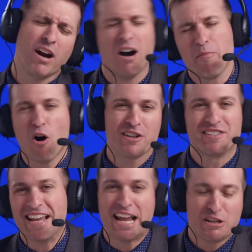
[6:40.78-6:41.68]
come on,
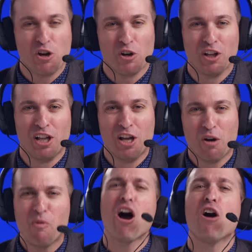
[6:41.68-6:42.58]
Daniel.
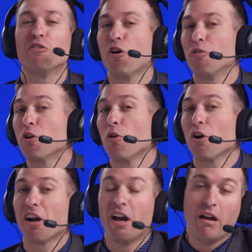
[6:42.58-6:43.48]
We all know
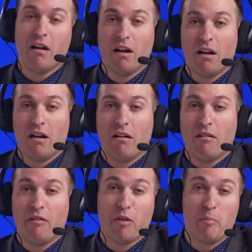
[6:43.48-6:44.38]
you're
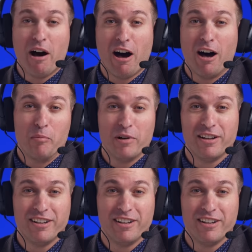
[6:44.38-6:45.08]
the bomb.